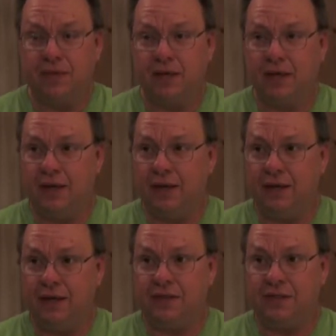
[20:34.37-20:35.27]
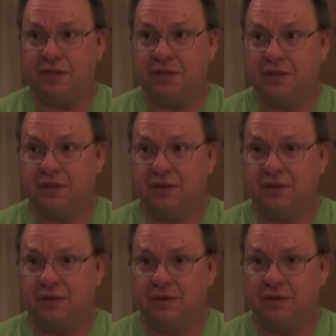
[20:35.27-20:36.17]
And
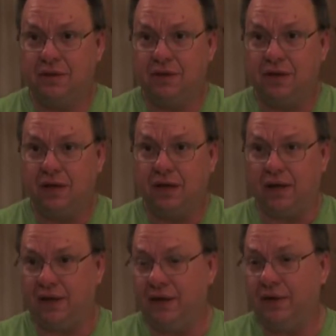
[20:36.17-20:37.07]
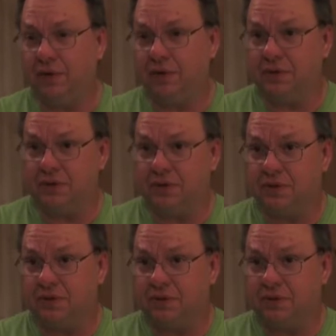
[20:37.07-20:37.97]
I think it
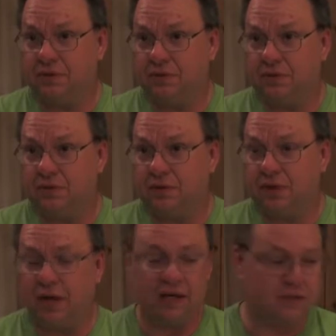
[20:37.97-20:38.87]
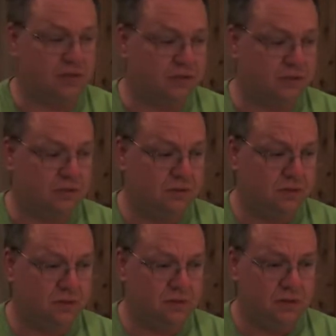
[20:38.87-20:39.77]
was, gosh,
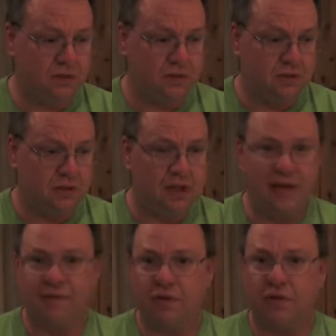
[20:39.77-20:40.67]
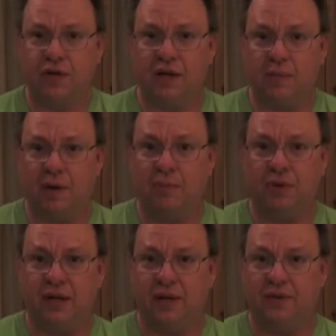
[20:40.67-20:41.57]
I'll have to look it up. I'll
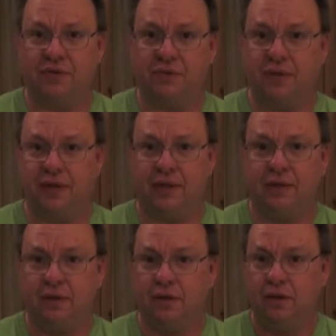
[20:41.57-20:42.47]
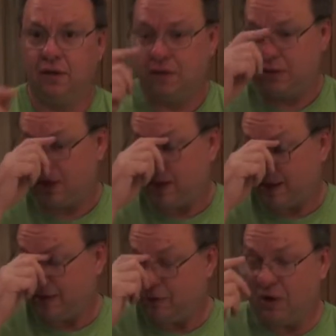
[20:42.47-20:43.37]
put it on the screen.
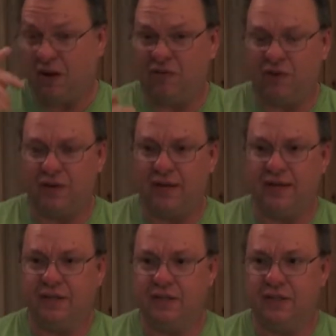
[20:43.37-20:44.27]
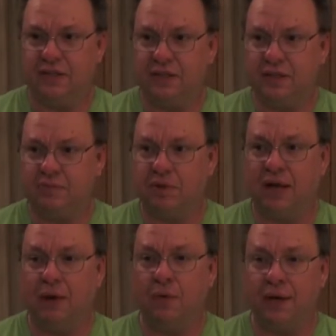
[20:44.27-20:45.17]
I don't know how far that distance is, but
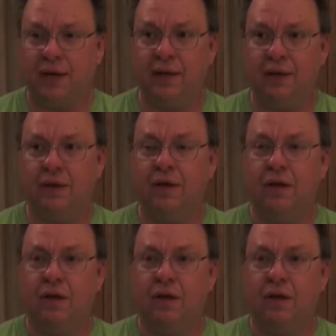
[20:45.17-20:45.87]
I went in